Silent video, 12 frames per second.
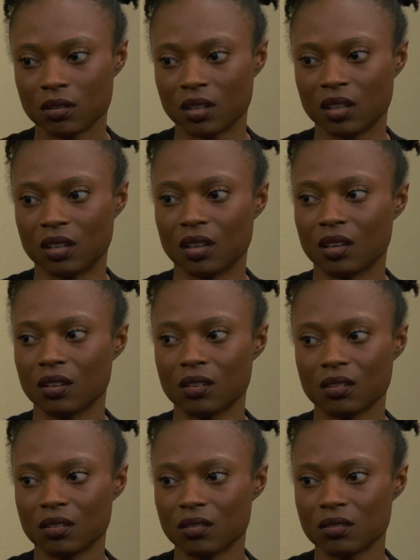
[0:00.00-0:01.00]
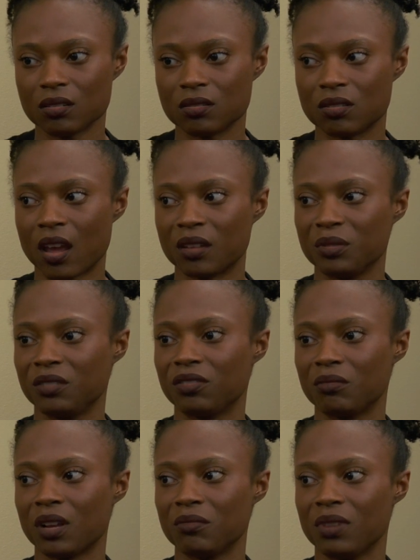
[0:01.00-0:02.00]
The dragged me
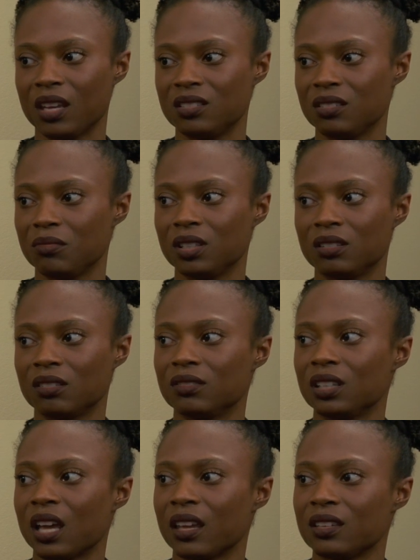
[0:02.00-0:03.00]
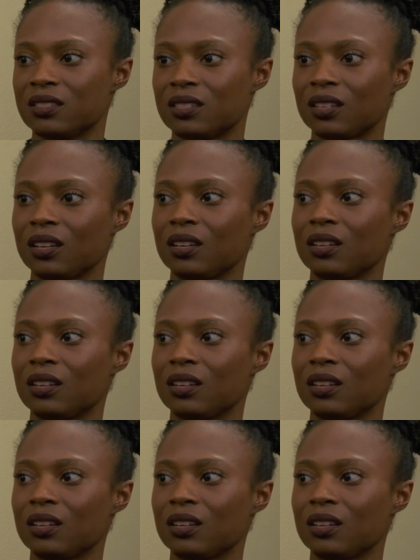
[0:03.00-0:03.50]
from my bed in the middle of the night.